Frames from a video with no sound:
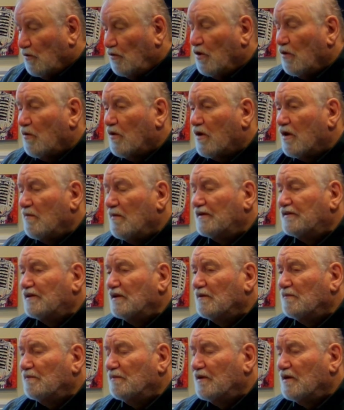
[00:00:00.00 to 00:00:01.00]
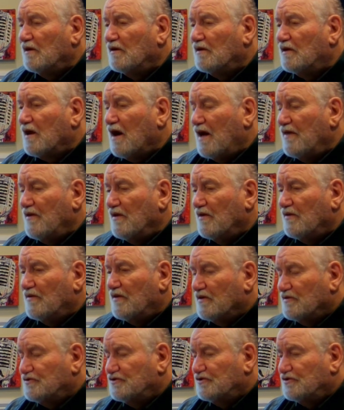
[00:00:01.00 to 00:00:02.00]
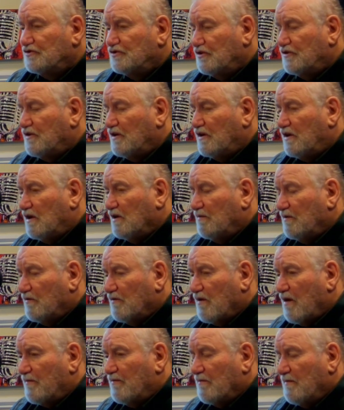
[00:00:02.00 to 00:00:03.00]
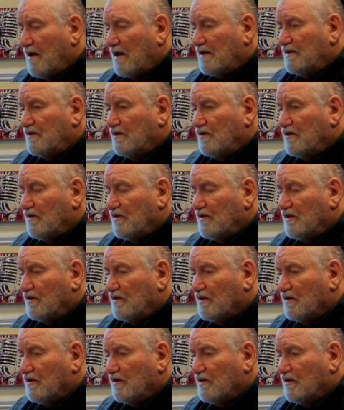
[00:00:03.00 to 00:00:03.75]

No, what about the guy though? Do you think he'll be reprimanded, or do you think?